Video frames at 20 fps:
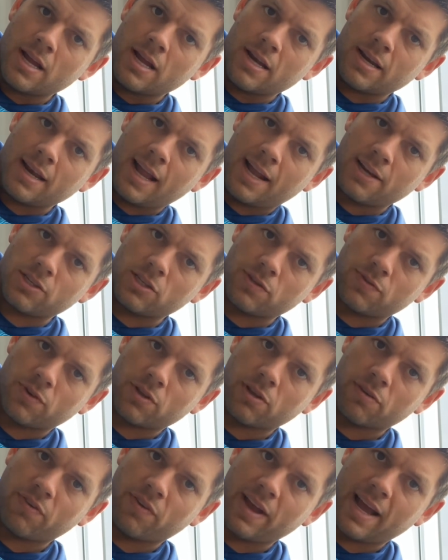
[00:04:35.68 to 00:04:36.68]
not just for
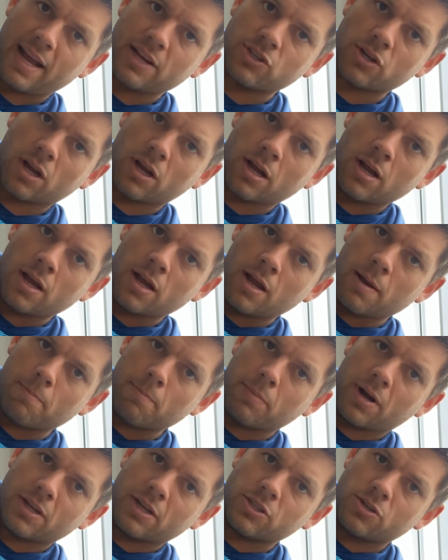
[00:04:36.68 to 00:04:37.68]
the fascia,
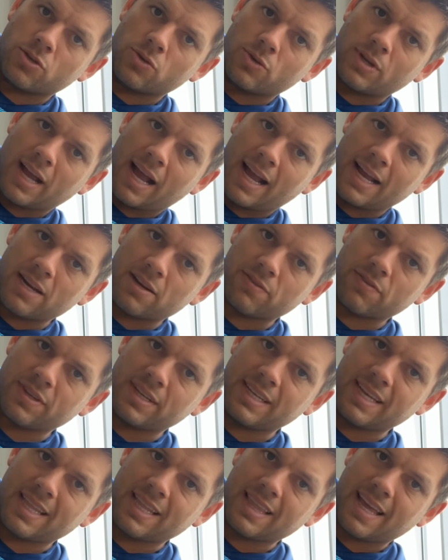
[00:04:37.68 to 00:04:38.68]
but to kind of
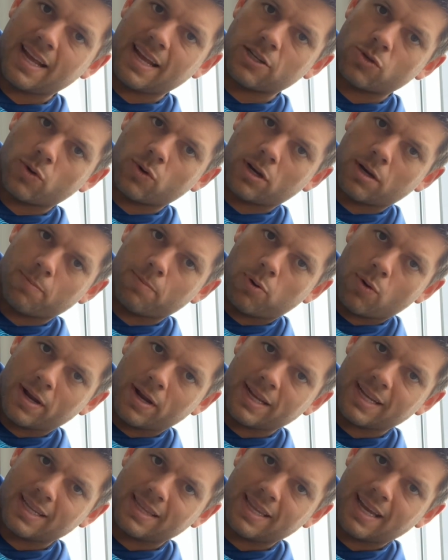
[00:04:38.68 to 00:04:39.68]
get that trigger
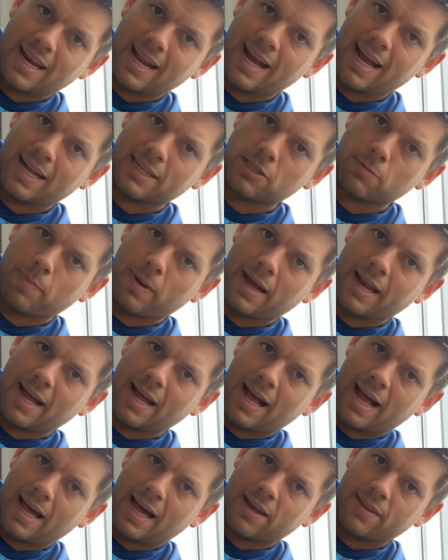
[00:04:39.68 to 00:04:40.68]
point, get that hot spot
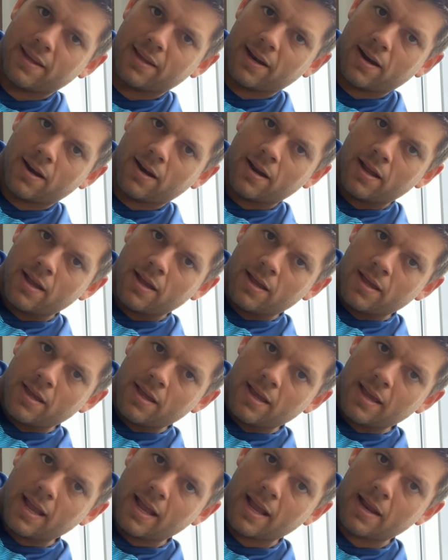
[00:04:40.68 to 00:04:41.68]
out of there.
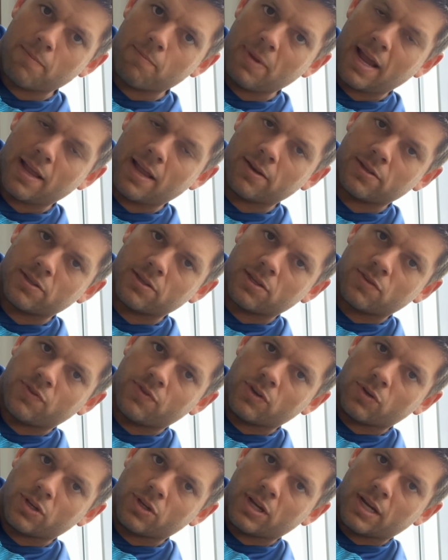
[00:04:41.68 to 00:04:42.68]
And man, does this
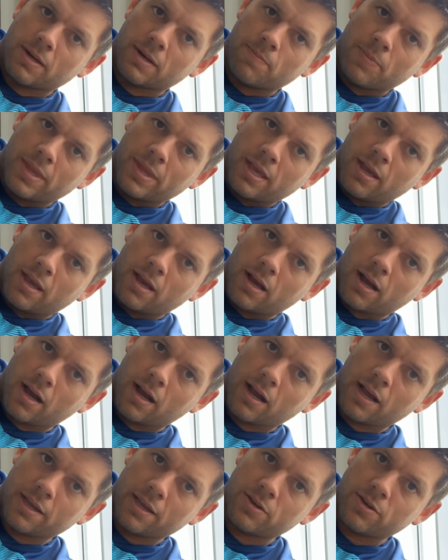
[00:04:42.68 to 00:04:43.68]
feel good.
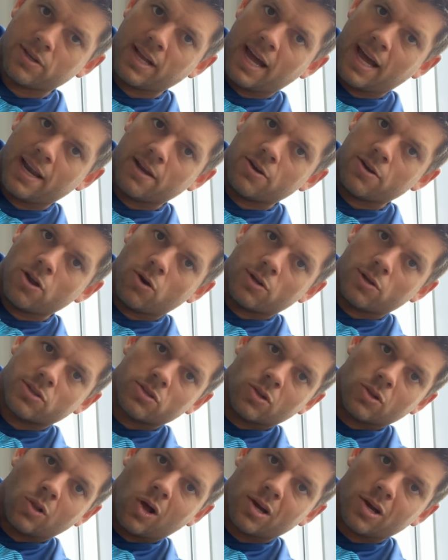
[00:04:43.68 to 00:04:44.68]
You'll kind of notice
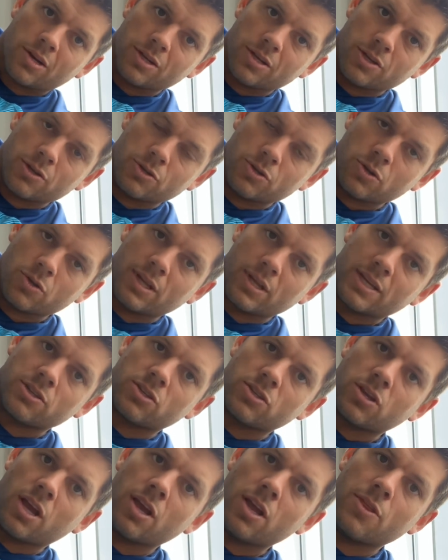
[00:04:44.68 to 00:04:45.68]
the longer you do
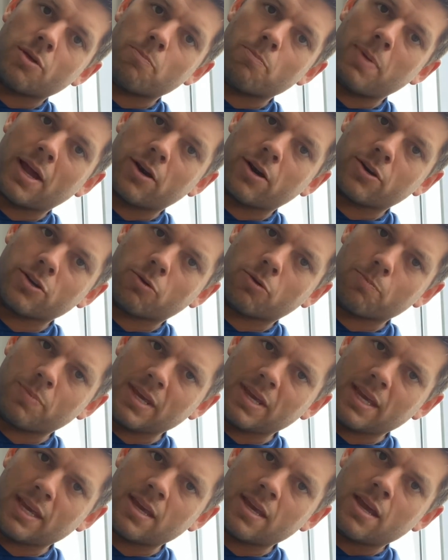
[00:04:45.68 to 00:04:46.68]
this, the better you'll
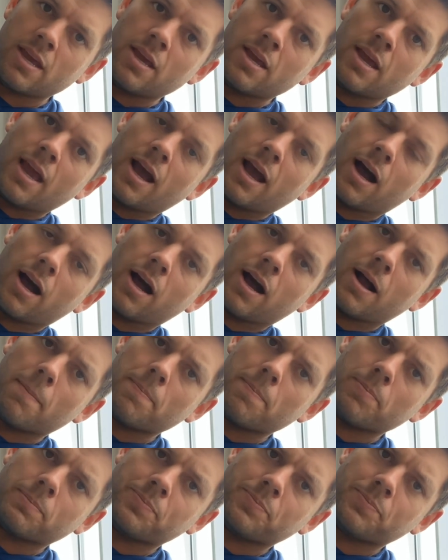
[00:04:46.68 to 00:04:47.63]
be, as